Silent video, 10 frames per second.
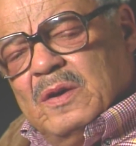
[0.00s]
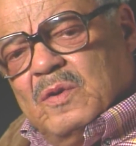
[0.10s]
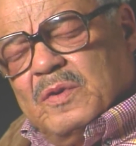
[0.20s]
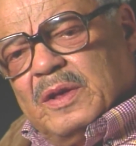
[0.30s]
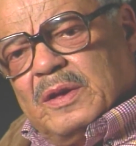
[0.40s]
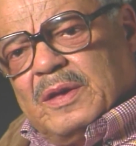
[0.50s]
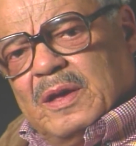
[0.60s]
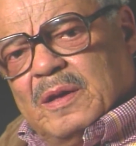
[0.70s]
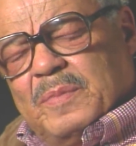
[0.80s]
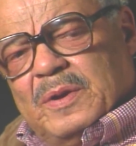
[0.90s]
who were in that
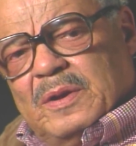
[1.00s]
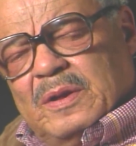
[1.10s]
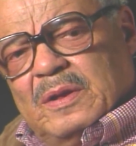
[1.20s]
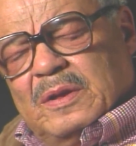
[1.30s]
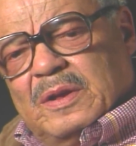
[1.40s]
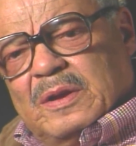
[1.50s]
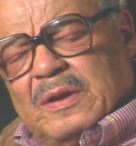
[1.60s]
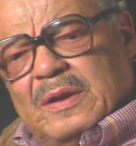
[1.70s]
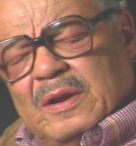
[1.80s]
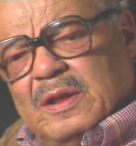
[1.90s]
camp
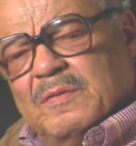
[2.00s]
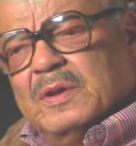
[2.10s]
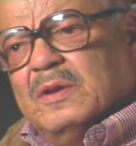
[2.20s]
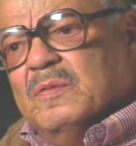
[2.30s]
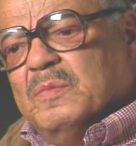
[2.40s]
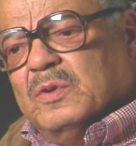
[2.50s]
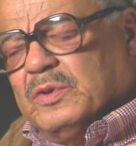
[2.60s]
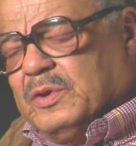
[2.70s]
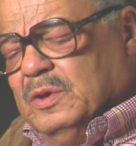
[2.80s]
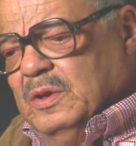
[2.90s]
and living in the most